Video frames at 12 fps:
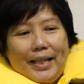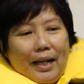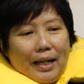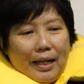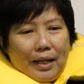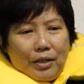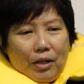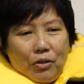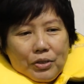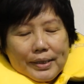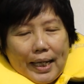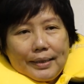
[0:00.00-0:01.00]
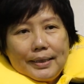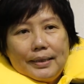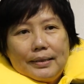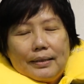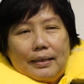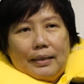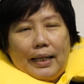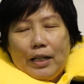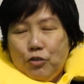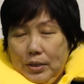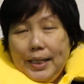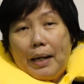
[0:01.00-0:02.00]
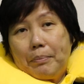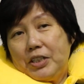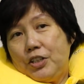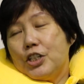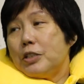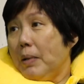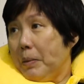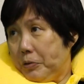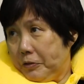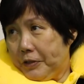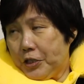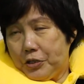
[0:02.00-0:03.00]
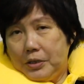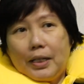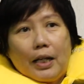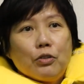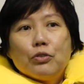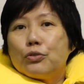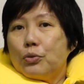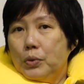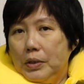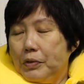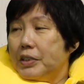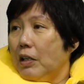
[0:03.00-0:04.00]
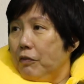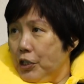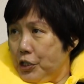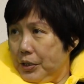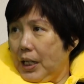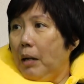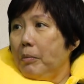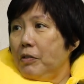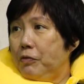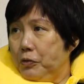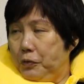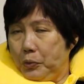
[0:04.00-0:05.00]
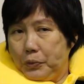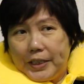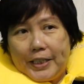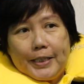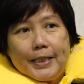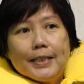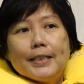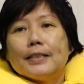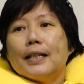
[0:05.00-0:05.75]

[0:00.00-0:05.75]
Yeah, I all started, actually I'm a nurse by profession. I used to work with Salvation Army for 14 years.